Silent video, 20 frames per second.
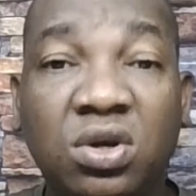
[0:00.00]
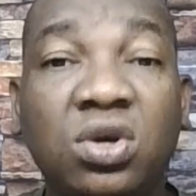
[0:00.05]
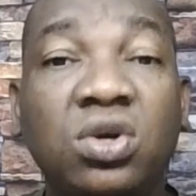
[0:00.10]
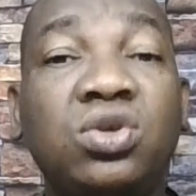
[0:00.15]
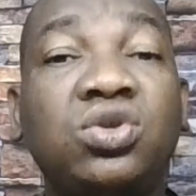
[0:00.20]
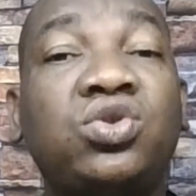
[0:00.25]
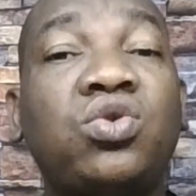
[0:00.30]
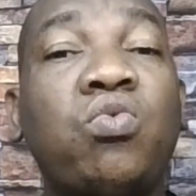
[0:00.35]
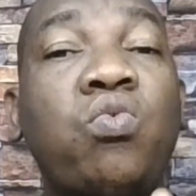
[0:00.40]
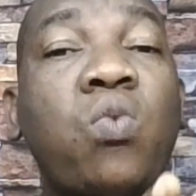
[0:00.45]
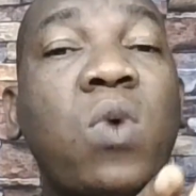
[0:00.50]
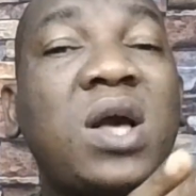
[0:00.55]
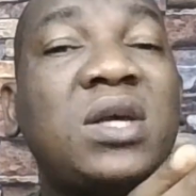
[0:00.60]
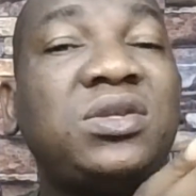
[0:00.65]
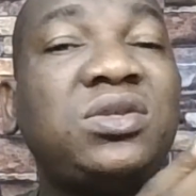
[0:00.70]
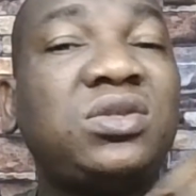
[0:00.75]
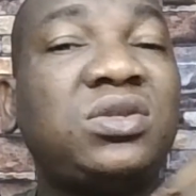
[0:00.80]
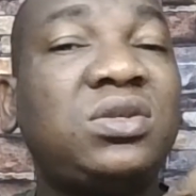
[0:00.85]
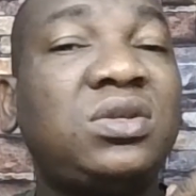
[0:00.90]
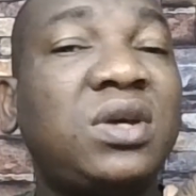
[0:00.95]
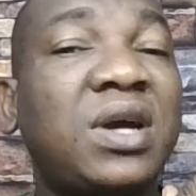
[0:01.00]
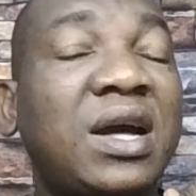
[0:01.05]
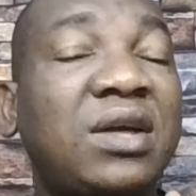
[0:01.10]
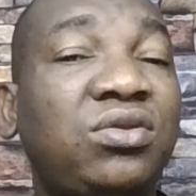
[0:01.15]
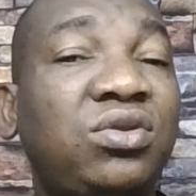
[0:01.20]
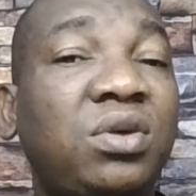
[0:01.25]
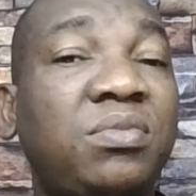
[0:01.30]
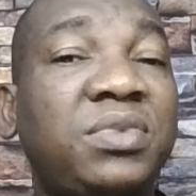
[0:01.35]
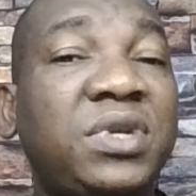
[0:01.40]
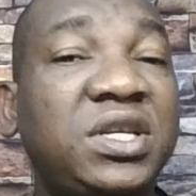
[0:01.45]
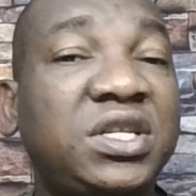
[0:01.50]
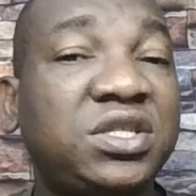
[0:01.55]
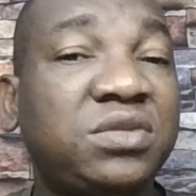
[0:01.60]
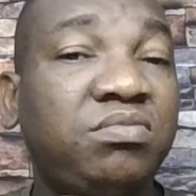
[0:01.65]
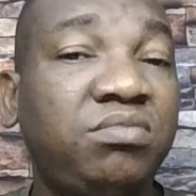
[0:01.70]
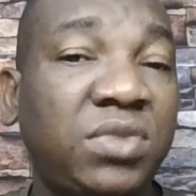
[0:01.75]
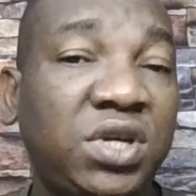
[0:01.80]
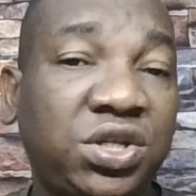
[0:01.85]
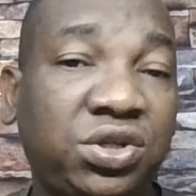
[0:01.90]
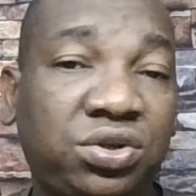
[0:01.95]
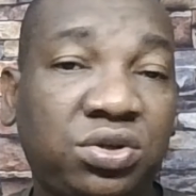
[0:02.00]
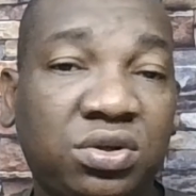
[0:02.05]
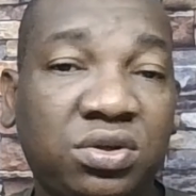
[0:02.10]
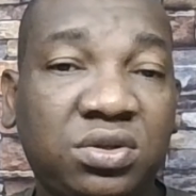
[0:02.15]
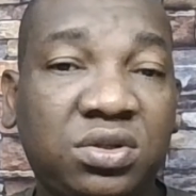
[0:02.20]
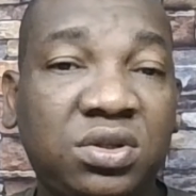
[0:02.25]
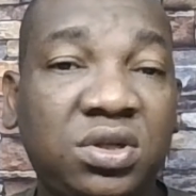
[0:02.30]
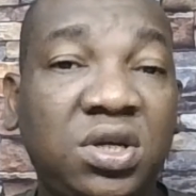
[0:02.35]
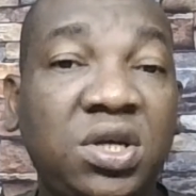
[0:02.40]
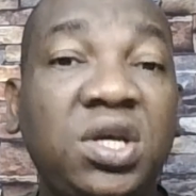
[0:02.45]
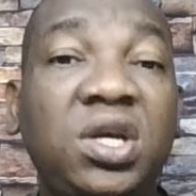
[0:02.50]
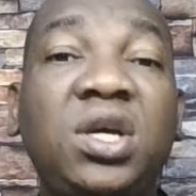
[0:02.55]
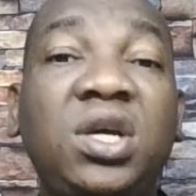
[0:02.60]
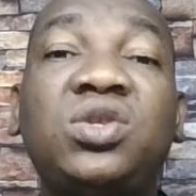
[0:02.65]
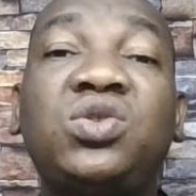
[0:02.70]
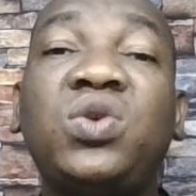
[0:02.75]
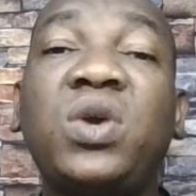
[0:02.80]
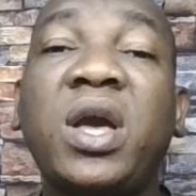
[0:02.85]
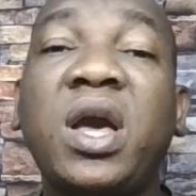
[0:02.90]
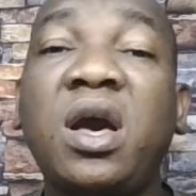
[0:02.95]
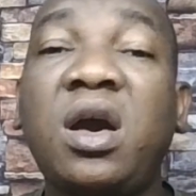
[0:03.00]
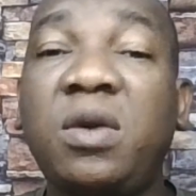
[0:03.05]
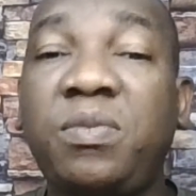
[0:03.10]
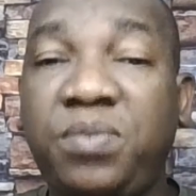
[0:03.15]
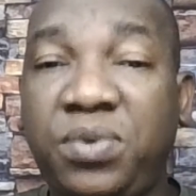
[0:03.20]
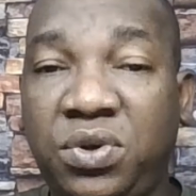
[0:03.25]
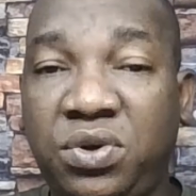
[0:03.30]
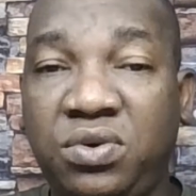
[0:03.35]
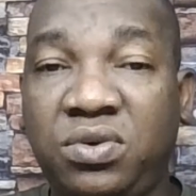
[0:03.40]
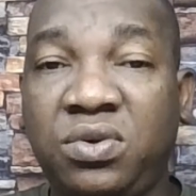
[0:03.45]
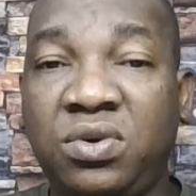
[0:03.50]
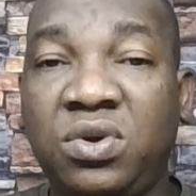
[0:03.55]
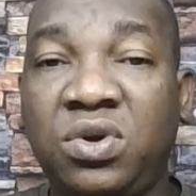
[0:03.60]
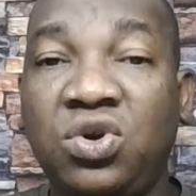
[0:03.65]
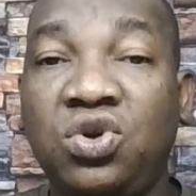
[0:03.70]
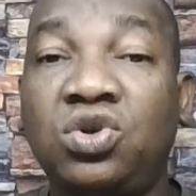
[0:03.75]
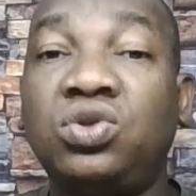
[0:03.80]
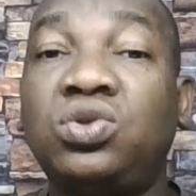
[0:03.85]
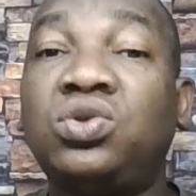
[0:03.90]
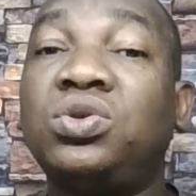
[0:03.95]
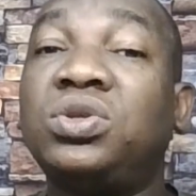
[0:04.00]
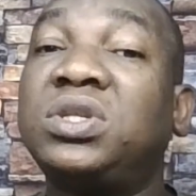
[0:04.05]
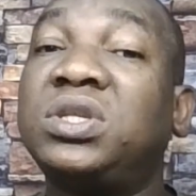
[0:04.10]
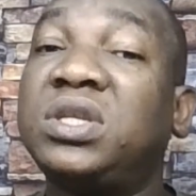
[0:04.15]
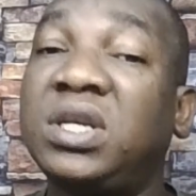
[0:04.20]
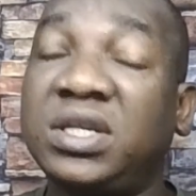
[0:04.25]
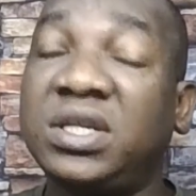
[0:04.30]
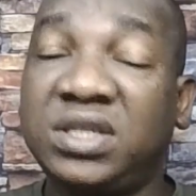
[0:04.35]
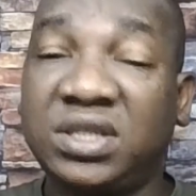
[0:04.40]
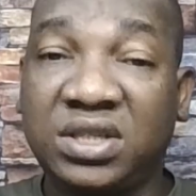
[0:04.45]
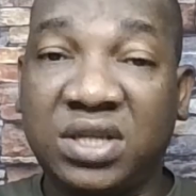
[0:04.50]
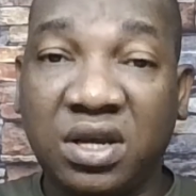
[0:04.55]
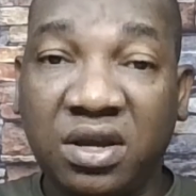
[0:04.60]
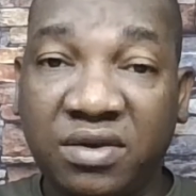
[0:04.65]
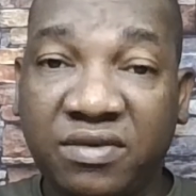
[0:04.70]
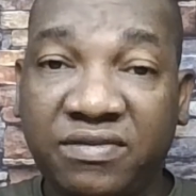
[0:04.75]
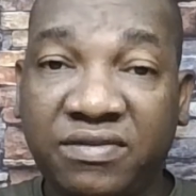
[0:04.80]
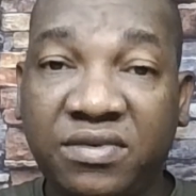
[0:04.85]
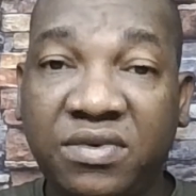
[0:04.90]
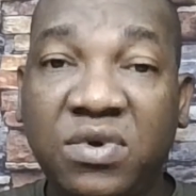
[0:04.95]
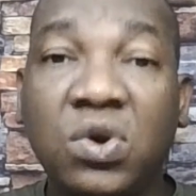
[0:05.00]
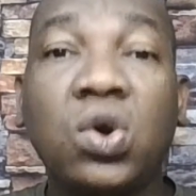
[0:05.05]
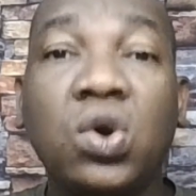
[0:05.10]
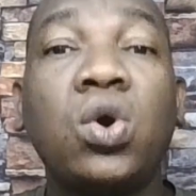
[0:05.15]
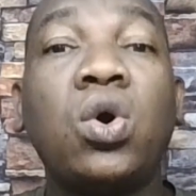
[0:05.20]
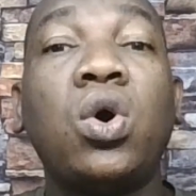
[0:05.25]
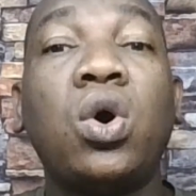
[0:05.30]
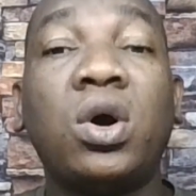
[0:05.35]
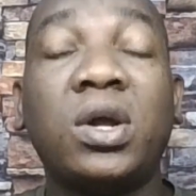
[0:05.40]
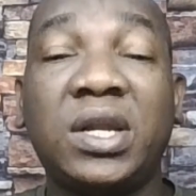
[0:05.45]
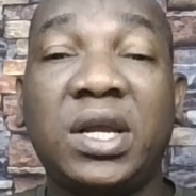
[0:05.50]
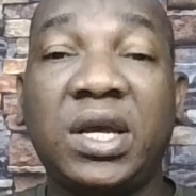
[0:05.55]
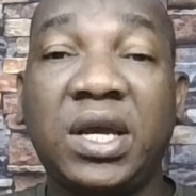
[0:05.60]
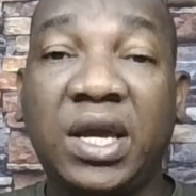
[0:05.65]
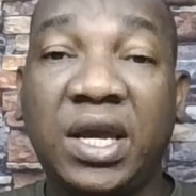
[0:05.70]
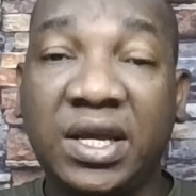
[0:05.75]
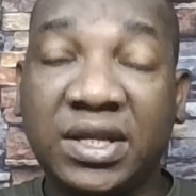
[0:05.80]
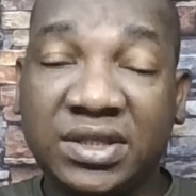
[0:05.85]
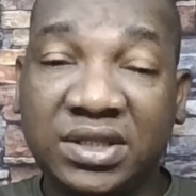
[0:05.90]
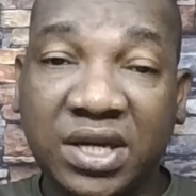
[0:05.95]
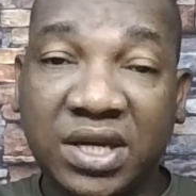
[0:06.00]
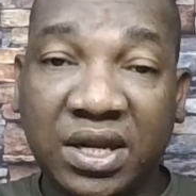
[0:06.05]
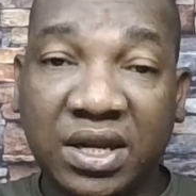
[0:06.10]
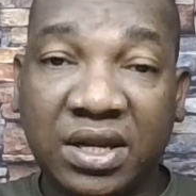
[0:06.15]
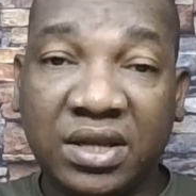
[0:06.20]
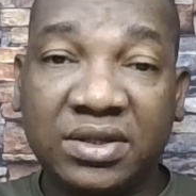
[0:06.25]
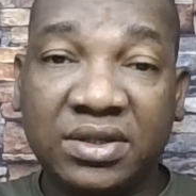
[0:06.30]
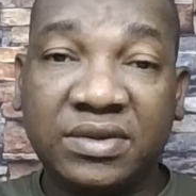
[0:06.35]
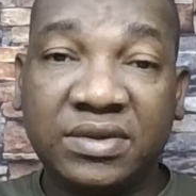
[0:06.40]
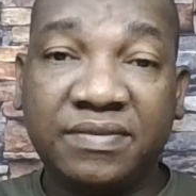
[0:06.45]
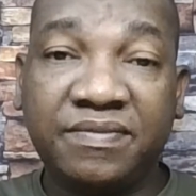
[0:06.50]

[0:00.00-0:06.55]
So once you adopt these measures, it will help you to stay safe on the internet.